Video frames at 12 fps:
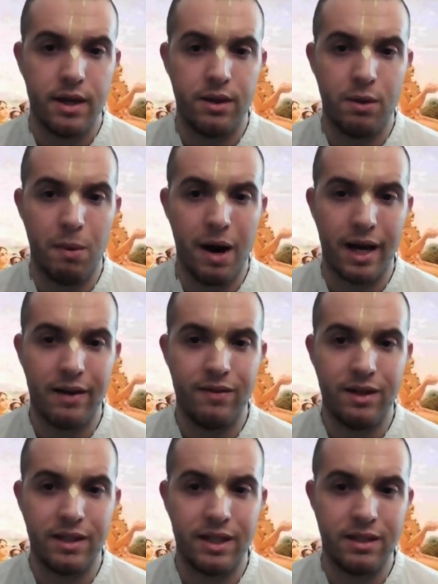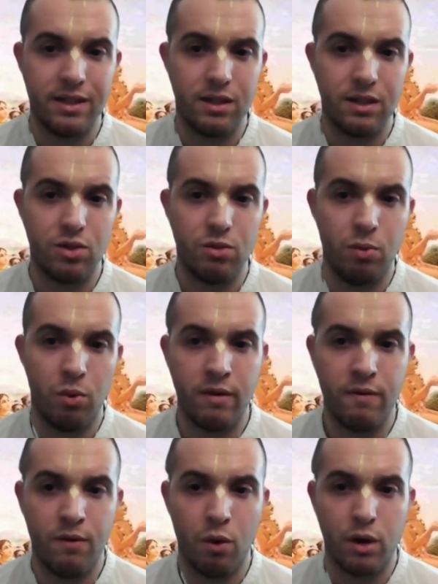In the Bhagavad Gita
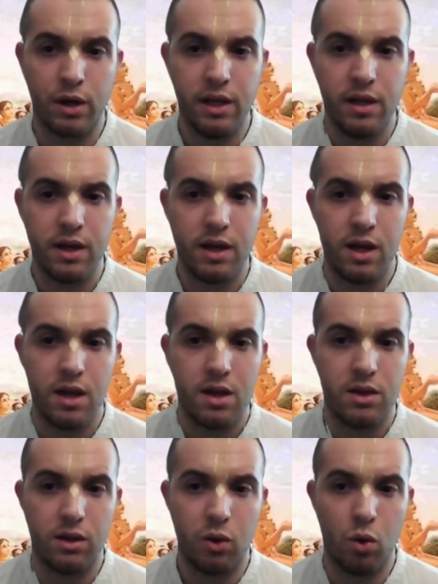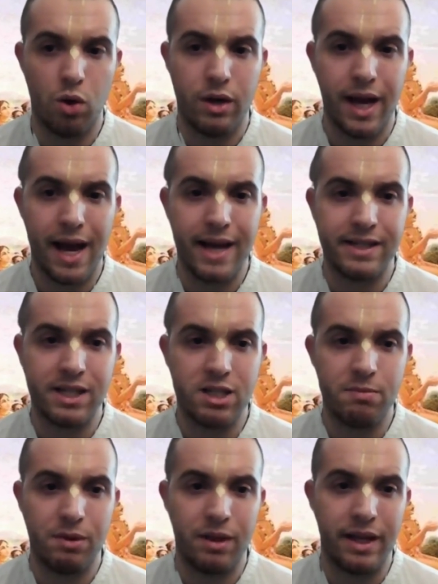2.40, the Lord has
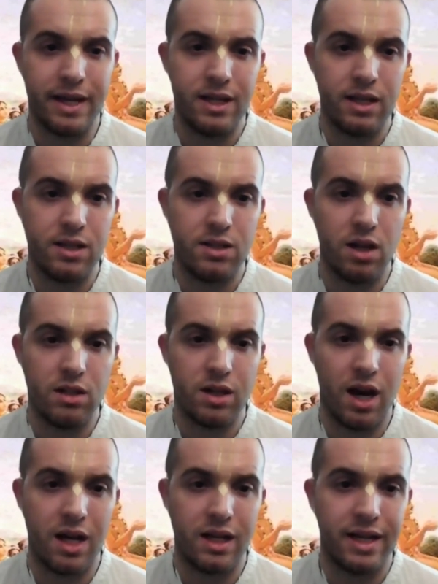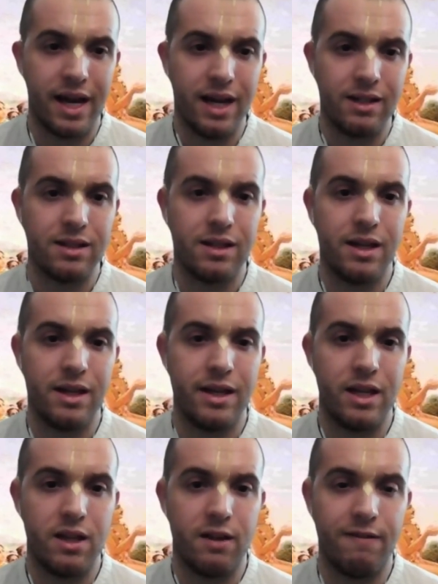explained such contact
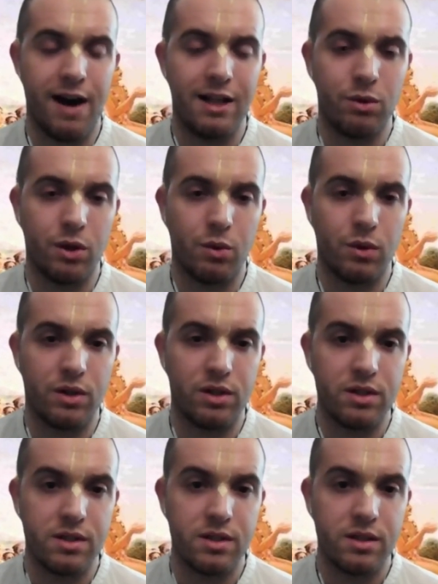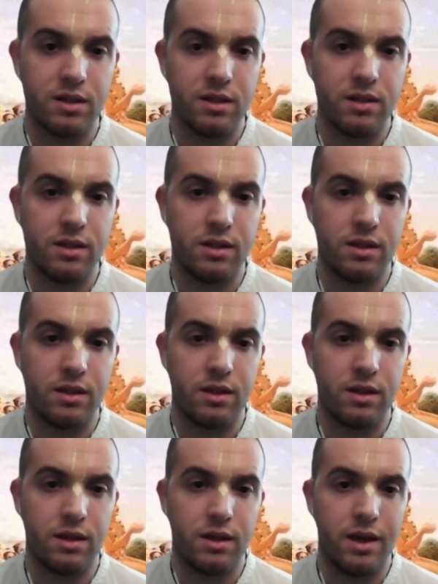in the following words:
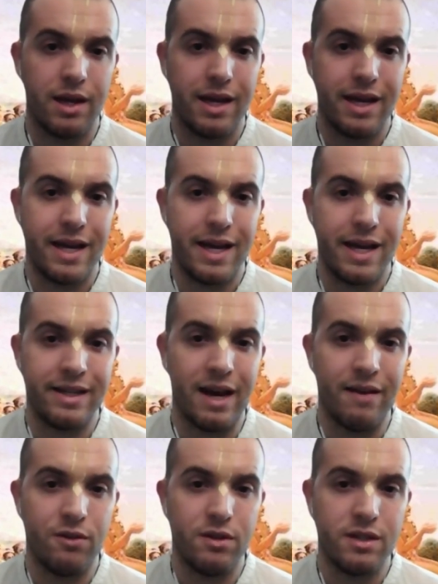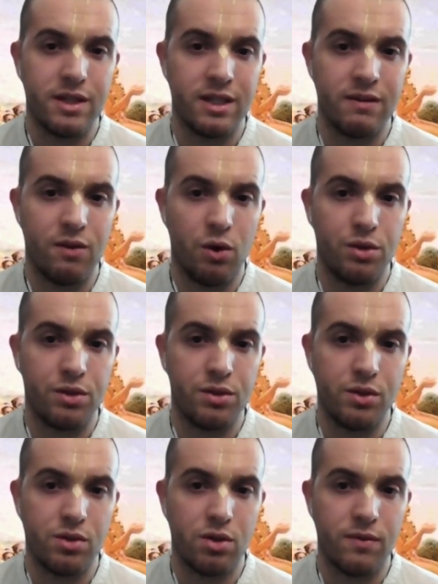endeavors in
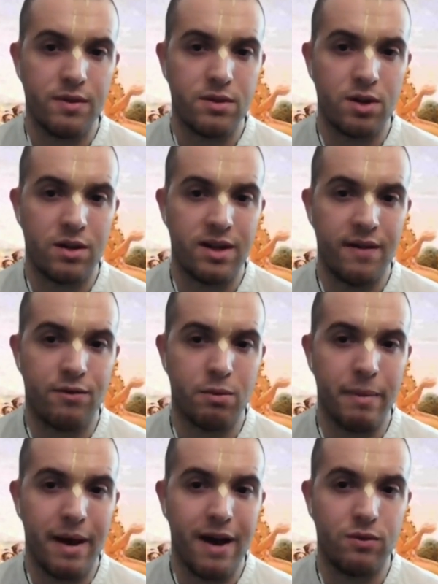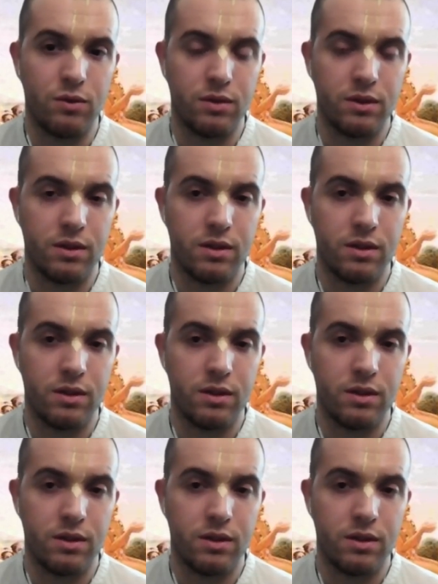devotional service are never baffled,